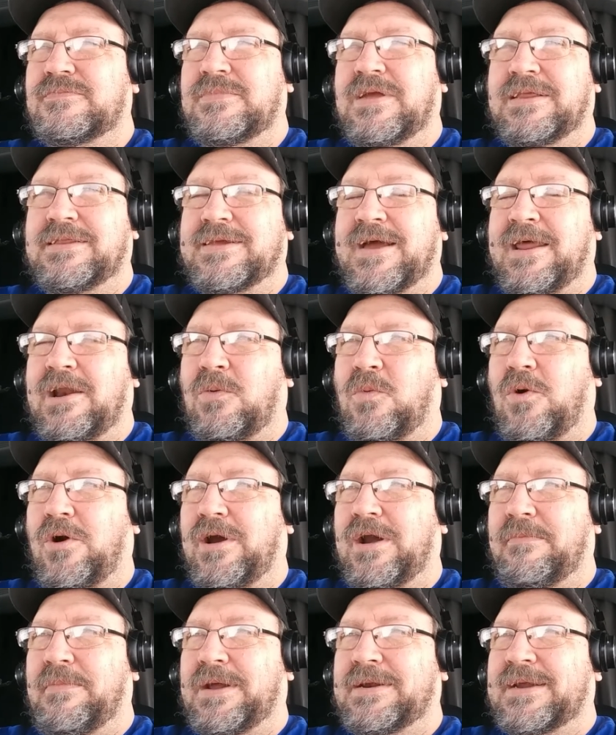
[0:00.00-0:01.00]
he's kind of
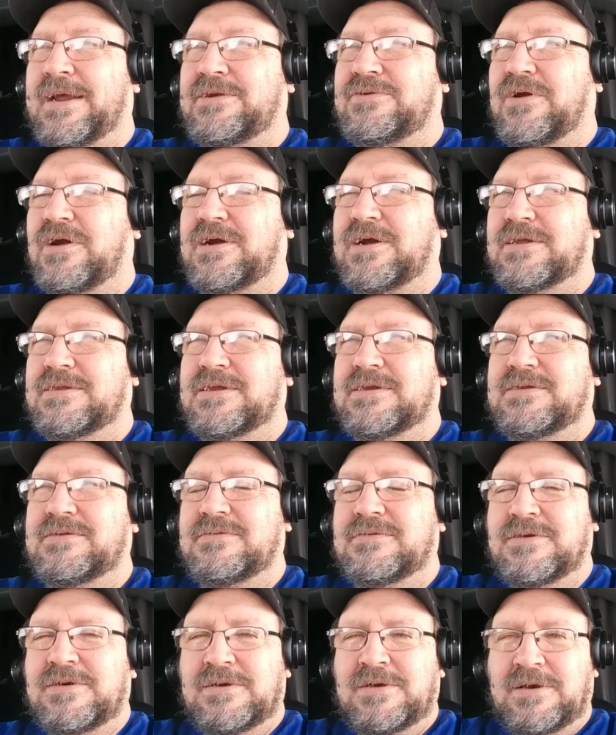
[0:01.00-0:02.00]
worried about that truck because it
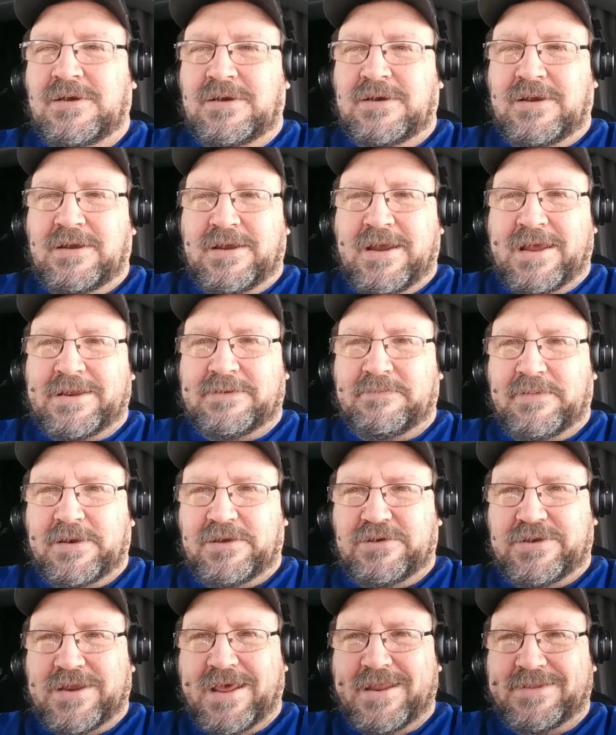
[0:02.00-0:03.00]
hasn't been
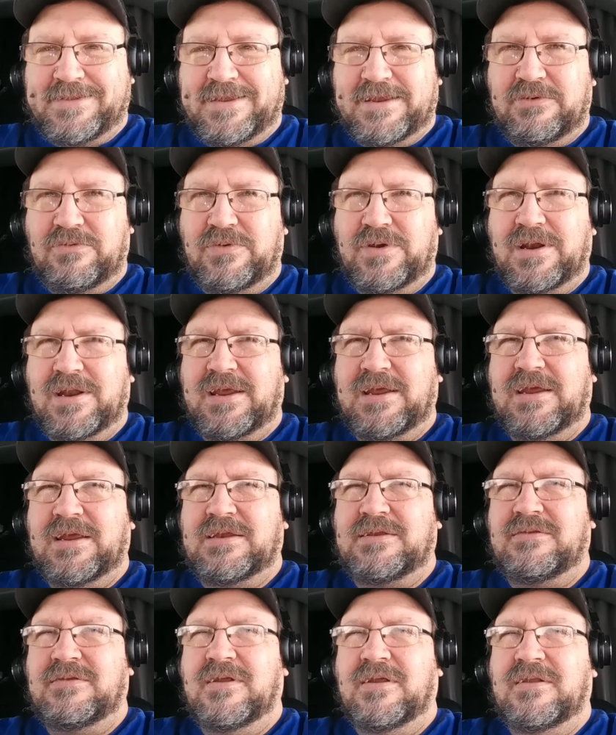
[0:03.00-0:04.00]
tested really
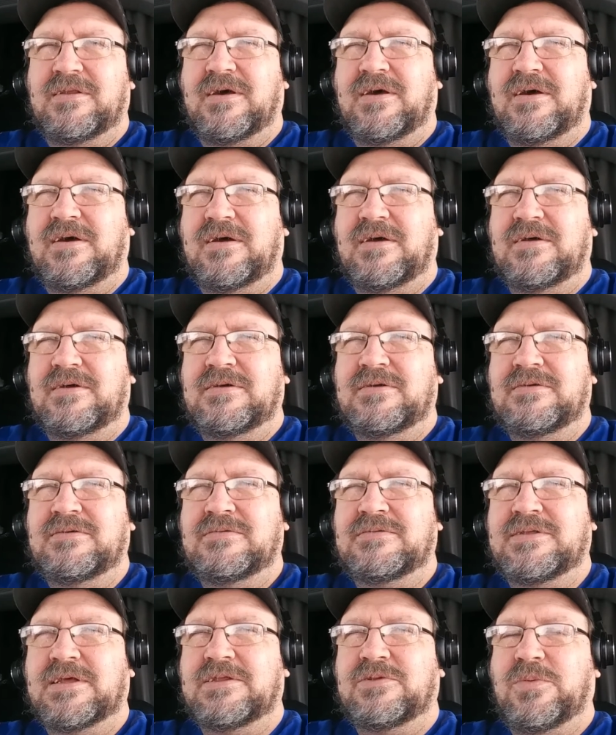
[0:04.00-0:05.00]

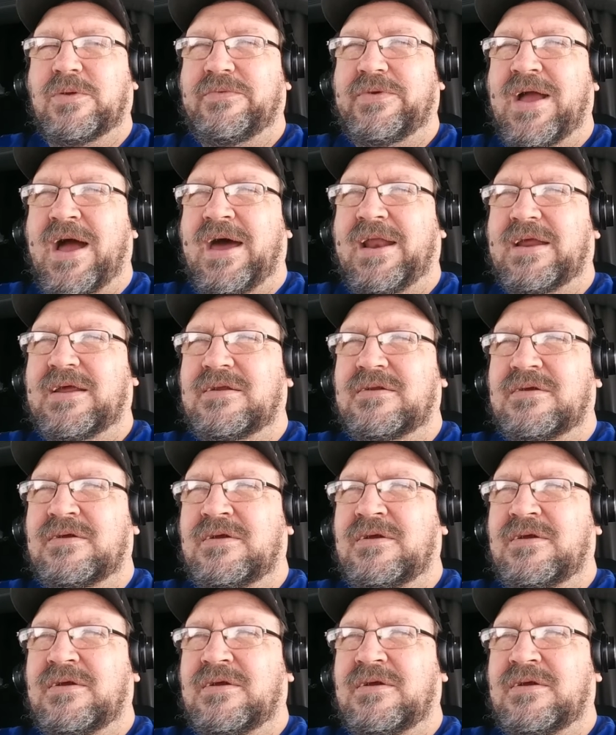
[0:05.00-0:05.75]
since we got it.